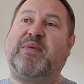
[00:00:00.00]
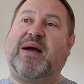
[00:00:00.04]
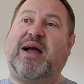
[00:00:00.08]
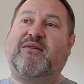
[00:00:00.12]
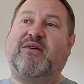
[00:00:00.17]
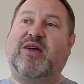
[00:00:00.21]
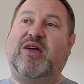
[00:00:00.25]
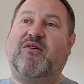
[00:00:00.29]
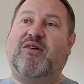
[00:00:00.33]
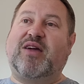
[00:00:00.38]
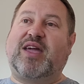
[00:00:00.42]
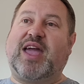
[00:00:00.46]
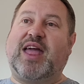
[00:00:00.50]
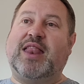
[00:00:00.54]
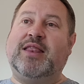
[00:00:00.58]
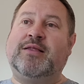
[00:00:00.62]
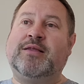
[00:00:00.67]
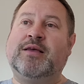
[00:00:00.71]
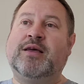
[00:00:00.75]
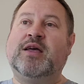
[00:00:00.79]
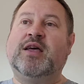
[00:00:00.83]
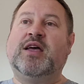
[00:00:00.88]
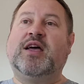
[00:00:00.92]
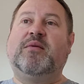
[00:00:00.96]
barrier
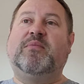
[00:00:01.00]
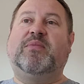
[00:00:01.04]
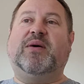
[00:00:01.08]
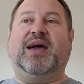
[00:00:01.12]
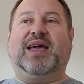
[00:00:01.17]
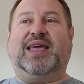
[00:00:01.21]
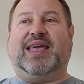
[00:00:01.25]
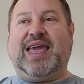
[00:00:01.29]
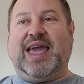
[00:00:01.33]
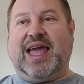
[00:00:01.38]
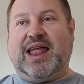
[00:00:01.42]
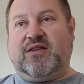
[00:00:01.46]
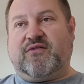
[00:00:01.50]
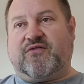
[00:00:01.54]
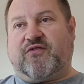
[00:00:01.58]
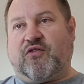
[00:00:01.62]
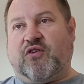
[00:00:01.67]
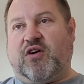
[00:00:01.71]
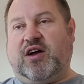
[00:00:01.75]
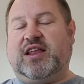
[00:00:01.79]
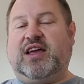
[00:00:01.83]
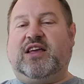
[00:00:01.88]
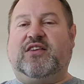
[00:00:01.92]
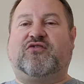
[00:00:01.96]
again. But again,
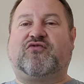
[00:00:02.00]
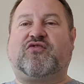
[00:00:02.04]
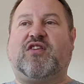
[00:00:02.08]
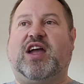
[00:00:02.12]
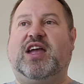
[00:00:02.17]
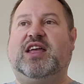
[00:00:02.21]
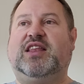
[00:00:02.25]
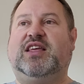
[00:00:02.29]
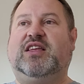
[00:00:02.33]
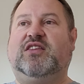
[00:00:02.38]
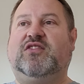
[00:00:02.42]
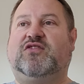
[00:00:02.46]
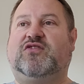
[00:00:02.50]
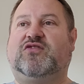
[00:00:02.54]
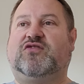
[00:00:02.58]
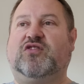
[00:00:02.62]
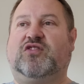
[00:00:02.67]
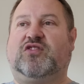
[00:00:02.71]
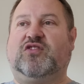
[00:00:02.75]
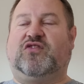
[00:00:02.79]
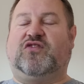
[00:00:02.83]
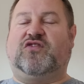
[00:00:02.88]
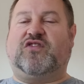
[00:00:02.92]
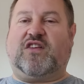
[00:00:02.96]
Friday's trading
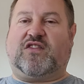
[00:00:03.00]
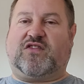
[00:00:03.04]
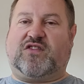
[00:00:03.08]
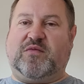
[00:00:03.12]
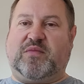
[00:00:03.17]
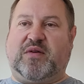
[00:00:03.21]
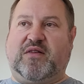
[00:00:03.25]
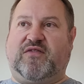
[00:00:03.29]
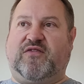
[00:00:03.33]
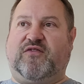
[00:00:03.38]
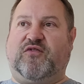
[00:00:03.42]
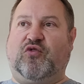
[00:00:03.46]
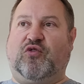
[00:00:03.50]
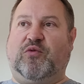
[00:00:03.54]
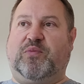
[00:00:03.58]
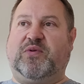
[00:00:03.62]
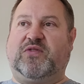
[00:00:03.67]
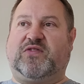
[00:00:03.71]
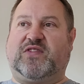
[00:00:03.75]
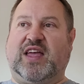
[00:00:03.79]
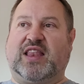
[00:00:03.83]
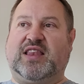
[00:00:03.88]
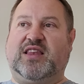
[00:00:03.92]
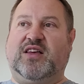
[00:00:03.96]
took us just above
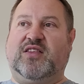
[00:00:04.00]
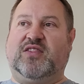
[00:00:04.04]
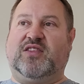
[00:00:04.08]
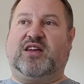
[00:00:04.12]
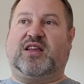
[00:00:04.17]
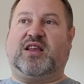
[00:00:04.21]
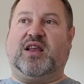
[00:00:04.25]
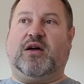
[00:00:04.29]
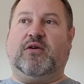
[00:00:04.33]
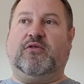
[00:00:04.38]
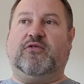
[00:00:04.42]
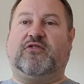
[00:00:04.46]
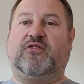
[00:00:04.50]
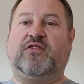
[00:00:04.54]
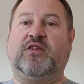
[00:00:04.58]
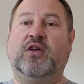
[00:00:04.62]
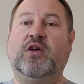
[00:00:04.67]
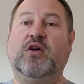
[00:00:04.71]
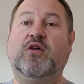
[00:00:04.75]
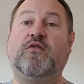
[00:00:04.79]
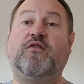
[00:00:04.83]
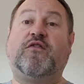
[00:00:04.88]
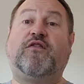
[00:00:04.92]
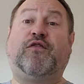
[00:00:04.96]
4% at the close.
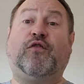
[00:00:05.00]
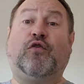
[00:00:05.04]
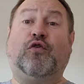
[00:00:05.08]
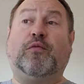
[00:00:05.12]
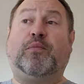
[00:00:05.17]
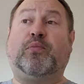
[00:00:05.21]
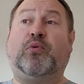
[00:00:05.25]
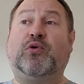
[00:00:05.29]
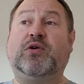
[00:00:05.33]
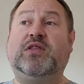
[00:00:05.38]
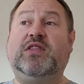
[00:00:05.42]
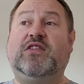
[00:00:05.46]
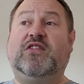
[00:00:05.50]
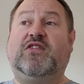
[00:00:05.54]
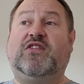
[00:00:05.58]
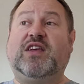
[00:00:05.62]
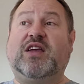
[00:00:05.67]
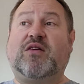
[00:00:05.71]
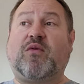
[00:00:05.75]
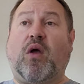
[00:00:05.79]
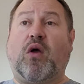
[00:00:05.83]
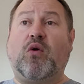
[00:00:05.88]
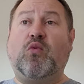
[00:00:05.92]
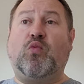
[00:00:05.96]

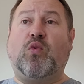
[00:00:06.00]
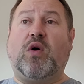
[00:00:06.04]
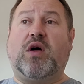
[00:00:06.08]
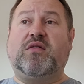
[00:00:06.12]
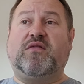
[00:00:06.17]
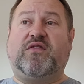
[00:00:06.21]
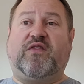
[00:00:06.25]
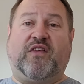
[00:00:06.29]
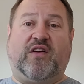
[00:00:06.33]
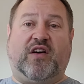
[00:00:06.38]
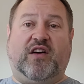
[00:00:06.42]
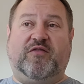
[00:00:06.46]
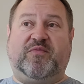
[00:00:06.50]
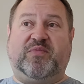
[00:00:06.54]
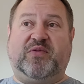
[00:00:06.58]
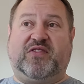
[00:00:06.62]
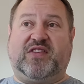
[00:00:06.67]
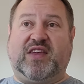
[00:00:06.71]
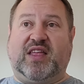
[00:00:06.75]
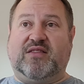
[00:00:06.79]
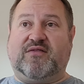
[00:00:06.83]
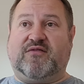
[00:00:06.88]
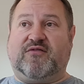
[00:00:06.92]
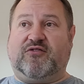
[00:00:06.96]

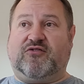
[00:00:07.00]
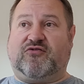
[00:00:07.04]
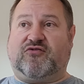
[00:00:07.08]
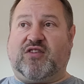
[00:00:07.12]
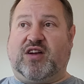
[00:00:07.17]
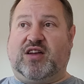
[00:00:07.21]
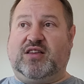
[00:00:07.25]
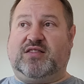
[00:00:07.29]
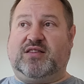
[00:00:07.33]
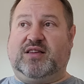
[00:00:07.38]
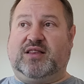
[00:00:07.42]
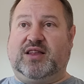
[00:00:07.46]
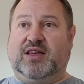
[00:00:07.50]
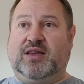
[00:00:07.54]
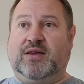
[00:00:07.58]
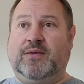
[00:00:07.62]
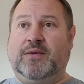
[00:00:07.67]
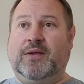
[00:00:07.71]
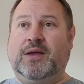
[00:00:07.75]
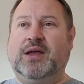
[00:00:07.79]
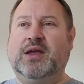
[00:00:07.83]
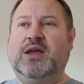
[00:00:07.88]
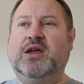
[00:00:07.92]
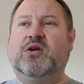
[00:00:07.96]
4.015%, frustratingly.
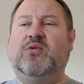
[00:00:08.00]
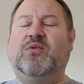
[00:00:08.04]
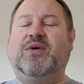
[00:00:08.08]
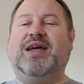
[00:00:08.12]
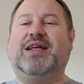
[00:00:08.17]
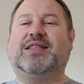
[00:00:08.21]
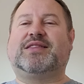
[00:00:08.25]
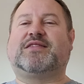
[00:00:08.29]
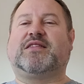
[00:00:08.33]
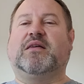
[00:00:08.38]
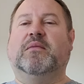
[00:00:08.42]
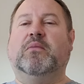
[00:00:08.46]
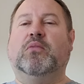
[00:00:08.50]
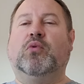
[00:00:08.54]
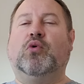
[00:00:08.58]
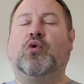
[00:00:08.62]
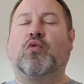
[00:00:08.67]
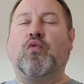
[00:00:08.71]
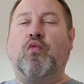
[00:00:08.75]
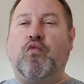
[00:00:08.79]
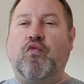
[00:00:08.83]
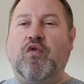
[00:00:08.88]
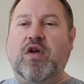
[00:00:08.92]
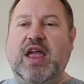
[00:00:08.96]
We had some
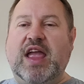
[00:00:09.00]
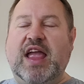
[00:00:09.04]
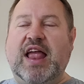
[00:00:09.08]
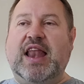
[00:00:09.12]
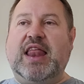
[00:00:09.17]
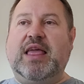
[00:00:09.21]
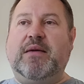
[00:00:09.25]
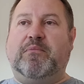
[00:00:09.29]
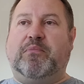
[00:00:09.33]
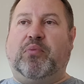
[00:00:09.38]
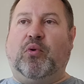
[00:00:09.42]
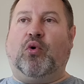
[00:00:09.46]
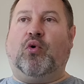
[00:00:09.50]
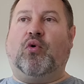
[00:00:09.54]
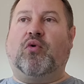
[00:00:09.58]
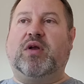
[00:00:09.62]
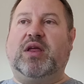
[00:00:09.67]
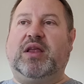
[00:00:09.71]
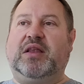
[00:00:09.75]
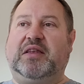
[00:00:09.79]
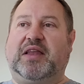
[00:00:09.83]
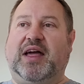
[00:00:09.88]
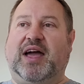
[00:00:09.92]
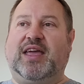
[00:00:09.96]
more really
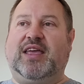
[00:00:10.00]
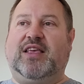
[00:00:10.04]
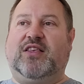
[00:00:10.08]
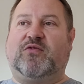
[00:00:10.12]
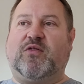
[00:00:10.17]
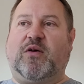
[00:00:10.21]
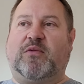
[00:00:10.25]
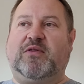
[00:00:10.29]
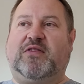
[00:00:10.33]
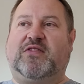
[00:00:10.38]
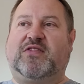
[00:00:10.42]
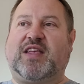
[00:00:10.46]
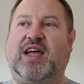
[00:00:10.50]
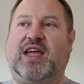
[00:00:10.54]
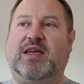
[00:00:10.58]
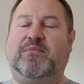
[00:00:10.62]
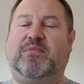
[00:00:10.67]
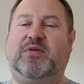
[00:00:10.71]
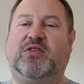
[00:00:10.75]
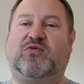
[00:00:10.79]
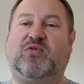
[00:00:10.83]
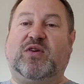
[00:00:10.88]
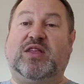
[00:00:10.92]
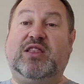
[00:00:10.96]
boring days where we stayed
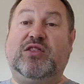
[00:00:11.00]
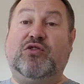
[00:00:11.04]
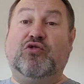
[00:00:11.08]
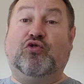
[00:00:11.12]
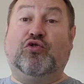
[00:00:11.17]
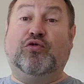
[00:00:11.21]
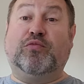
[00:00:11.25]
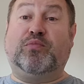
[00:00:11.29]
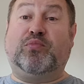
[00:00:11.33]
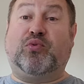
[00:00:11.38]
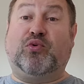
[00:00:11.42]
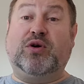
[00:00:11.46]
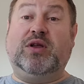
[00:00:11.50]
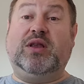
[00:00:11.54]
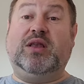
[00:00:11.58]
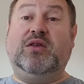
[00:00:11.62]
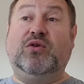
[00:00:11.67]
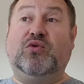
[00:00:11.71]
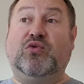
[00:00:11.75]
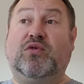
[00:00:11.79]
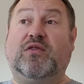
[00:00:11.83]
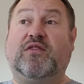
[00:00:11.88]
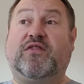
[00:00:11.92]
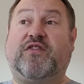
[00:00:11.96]
between
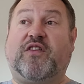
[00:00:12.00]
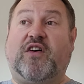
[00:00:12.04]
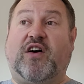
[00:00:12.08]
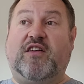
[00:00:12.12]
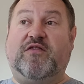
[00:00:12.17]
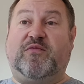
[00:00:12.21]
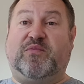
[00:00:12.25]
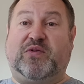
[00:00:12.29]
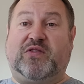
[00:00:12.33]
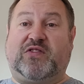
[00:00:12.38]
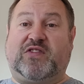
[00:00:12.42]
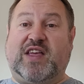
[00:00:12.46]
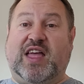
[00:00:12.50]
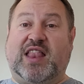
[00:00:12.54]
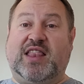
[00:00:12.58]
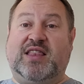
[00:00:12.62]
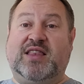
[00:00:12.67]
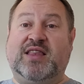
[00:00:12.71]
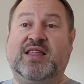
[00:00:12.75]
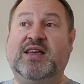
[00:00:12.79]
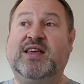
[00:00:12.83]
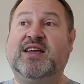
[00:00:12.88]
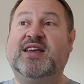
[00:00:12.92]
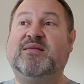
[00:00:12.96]

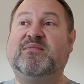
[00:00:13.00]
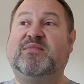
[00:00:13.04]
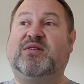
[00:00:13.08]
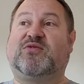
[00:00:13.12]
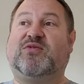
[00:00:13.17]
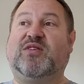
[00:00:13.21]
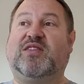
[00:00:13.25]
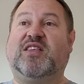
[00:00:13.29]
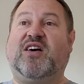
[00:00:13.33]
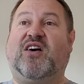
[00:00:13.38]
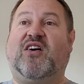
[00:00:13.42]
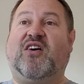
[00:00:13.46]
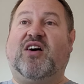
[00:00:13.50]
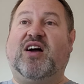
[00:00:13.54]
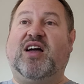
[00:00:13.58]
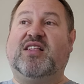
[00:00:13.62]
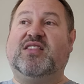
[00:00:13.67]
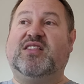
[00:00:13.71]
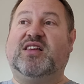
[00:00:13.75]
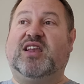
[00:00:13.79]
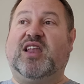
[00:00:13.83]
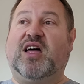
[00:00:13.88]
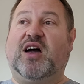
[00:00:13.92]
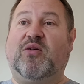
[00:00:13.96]
0.05% between the high
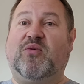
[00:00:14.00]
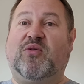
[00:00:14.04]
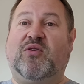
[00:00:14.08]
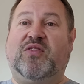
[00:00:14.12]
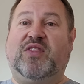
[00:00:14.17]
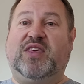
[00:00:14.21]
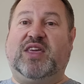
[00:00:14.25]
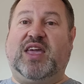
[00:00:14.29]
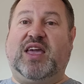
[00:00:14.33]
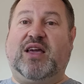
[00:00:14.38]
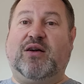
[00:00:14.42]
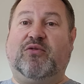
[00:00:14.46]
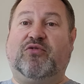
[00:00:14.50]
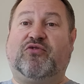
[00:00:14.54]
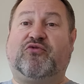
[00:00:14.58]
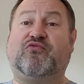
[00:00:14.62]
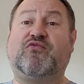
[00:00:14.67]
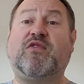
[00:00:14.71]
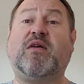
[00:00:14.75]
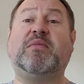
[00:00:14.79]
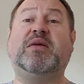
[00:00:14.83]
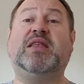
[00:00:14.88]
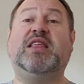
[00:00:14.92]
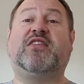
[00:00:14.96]
and the low on the yields,
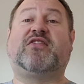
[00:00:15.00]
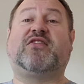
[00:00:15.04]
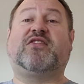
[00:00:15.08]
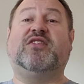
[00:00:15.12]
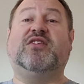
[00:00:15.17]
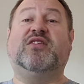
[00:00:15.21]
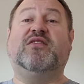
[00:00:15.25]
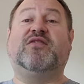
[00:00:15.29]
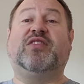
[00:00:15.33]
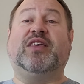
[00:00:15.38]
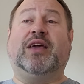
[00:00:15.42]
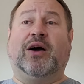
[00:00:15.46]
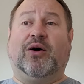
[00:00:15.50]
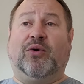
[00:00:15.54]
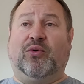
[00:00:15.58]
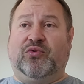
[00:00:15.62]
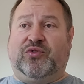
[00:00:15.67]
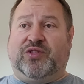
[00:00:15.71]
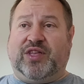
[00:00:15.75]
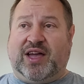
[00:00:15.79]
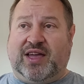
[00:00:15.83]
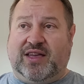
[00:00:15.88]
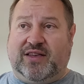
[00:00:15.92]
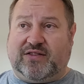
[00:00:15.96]
reminiscent of the
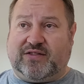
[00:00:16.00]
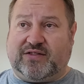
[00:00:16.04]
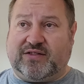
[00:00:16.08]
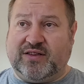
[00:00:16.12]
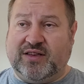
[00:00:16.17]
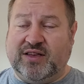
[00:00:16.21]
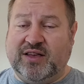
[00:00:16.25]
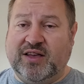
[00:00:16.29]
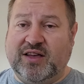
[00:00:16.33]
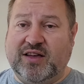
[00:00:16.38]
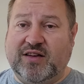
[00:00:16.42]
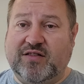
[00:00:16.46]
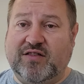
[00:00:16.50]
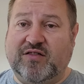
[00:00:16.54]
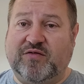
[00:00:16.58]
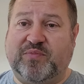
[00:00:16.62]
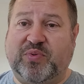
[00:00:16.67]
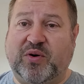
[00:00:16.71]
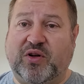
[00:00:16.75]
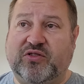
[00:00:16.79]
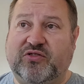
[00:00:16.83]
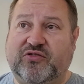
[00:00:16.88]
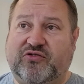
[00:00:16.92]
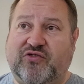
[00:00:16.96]
old days of
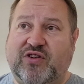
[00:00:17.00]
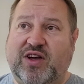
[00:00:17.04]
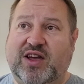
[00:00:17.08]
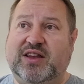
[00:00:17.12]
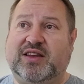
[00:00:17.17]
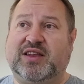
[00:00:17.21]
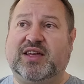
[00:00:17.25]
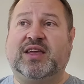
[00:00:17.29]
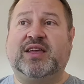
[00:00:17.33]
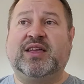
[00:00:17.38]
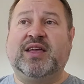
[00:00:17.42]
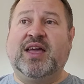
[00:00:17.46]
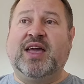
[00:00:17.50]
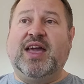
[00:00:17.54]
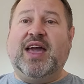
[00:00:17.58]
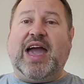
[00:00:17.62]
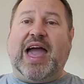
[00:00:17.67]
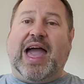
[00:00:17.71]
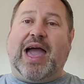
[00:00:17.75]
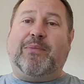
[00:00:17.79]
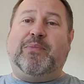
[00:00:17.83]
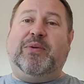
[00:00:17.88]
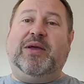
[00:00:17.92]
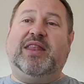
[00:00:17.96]
bond trading.
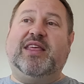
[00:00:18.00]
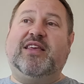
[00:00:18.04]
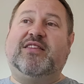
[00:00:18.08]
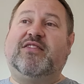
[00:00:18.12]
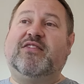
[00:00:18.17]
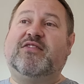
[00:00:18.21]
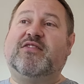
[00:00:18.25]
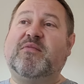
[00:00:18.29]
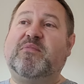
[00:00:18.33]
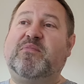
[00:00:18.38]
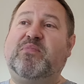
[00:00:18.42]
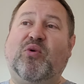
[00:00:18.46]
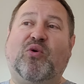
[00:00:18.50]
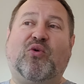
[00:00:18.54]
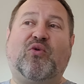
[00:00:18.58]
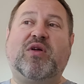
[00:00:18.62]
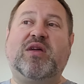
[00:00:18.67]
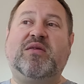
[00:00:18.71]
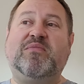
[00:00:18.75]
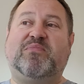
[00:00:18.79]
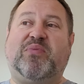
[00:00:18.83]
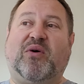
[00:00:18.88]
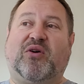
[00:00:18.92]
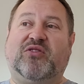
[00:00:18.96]
Happiness is a
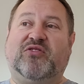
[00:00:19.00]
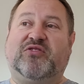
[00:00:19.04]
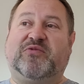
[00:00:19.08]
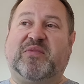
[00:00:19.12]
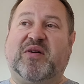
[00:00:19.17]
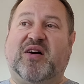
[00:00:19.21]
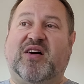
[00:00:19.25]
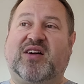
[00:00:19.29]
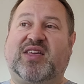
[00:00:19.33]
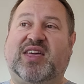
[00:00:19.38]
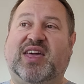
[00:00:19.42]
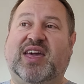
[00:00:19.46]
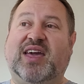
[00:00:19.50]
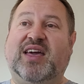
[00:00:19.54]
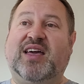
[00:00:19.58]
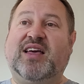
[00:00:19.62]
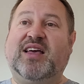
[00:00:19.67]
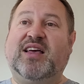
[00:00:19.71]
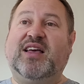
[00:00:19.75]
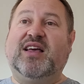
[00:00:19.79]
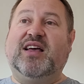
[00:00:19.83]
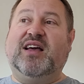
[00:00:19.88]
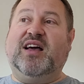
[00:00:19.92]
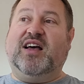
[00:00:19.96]
boring bond market.
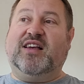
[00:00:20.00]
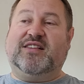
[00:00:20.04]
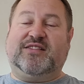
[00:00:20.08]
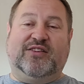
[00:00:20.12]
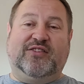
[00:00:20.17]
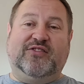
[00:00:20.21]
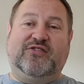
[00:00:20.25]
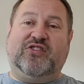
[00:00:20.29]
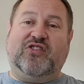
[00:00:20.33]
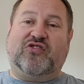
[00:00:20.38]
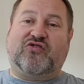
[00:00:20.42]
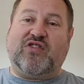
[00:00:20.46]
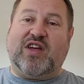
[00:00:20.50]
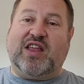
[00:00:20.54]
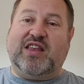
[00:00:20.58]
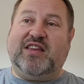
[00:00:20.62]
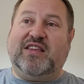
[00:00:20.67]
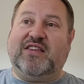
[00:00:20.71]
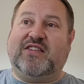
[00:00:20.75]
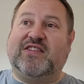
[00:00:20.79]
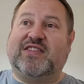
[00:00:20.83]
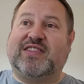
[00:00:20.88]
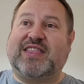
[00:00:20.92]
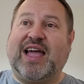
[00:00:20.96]
As long as the trend
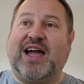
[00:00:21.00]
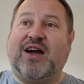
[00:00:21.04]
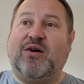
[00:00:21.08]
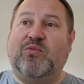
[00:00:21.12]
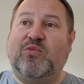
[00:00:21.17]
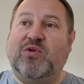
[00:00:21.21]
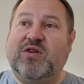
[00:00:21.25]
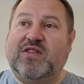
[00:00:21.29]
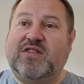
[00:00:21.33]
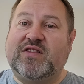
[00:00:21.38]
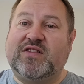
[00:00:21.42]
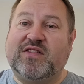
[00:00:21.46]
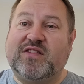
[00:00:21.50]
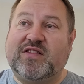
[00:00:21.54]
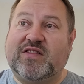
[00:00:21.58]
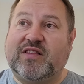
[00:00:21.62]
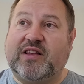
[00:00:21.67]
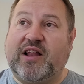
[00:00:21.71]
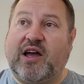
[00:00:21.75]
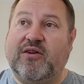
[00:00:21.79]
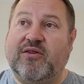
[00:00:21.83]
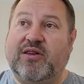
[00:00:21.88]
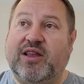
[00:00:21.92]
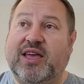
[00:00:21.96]
is downwards
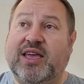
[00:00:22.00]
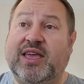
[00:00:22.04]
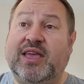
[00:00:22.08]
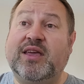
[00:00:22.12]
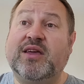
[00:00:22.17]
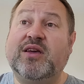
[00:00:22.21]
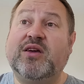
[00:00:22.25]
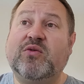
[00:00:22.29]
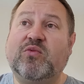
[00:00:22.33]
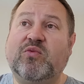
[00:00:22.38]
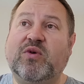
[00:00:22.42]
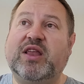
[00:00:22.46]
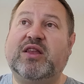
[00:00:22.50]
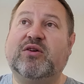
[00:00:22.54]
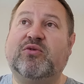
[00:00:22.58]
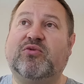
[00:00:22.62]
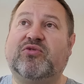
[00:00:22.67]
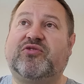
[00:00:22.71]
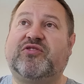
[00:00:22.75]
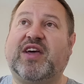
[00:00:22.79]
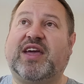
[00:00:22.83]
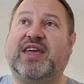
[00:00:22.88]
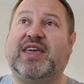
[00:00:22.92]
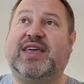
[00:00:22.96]
slowly, we'd all
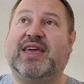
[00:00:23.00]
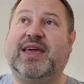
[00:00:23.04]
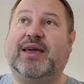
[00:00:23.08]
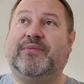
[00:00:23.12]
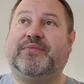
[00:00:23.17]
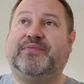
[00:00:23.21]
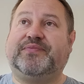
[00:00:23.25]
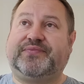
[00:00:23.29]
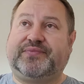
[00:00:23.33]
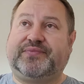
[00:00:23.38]
take it.